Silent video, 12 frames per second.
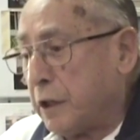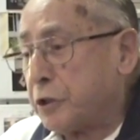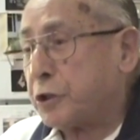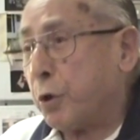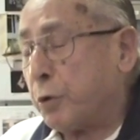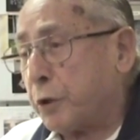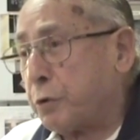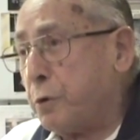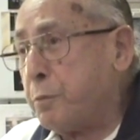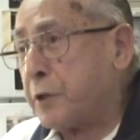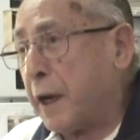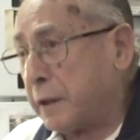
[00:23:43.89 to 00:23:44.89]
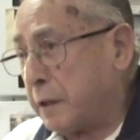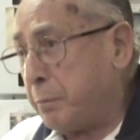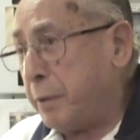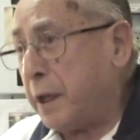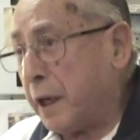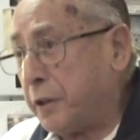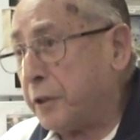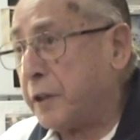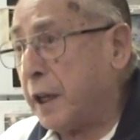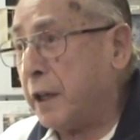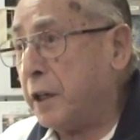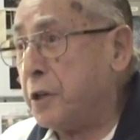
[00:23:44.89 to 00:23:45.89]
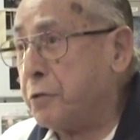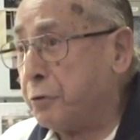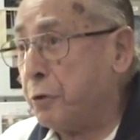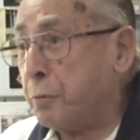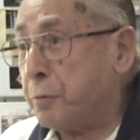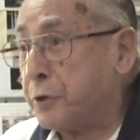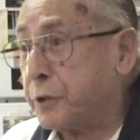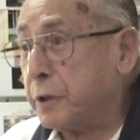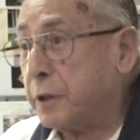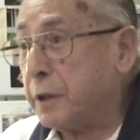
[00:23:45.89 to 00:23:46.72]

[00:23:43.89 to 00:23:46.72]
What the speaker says: so the groups had to be entertaining groups,